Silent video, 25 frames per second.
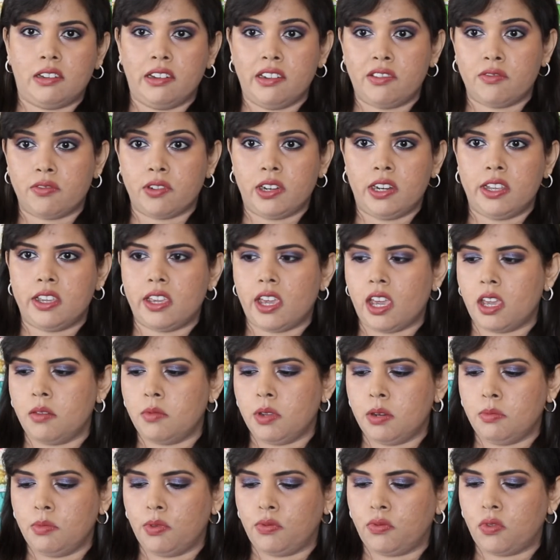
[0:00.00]
literally came
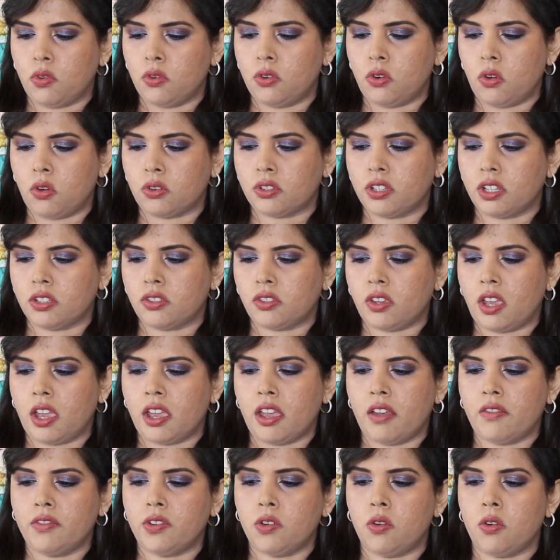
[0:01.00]
in before lockdown, so I
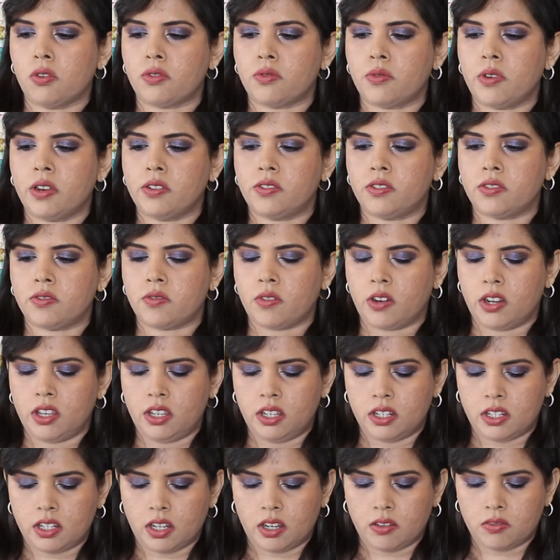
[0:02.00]
haven't got around to trying
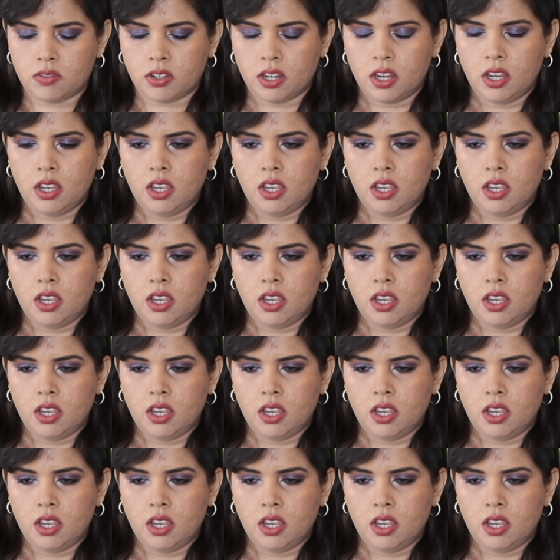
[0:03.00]
it out.